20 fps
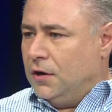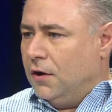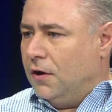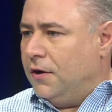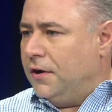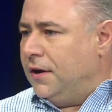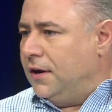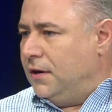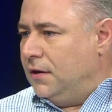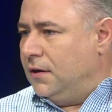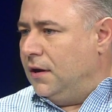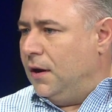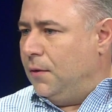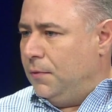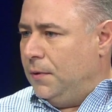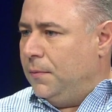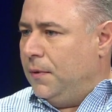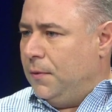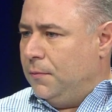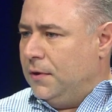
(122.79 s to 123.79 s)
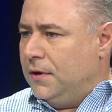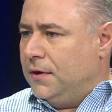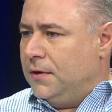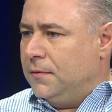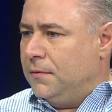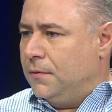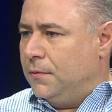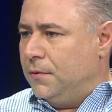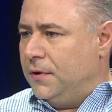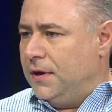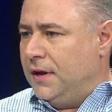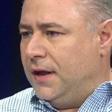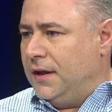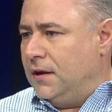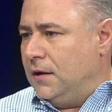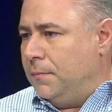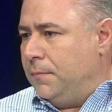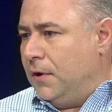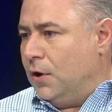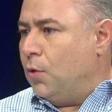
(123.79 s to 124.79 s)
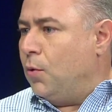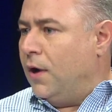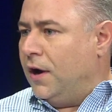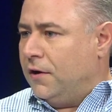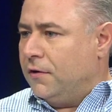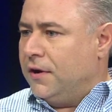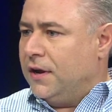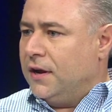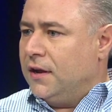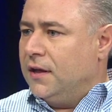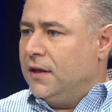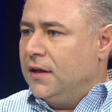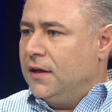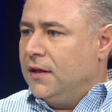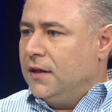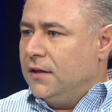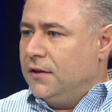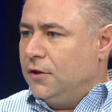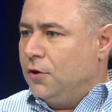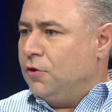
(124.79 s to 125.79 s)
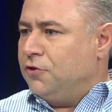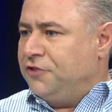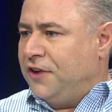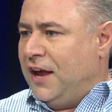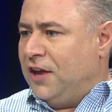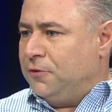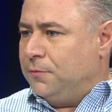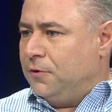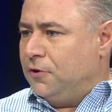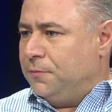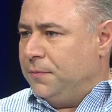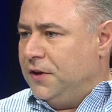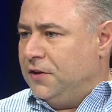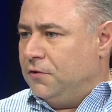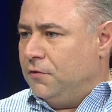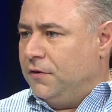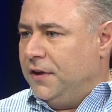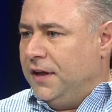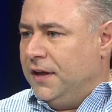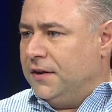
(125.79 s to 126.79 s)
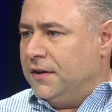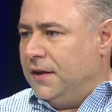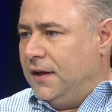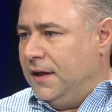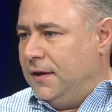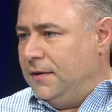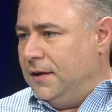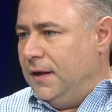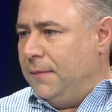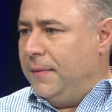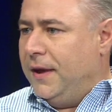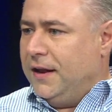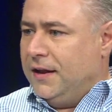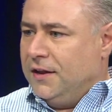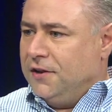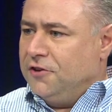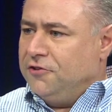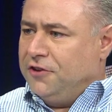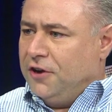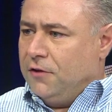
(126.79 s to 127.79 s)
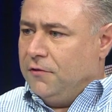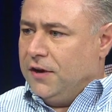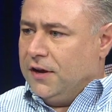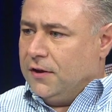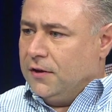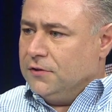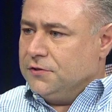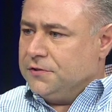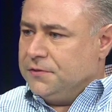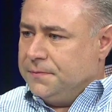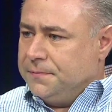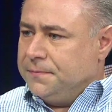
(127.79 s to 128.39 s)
hard, and we ended up acquiring the old Jasper's Pizzeria and made it into Generico's.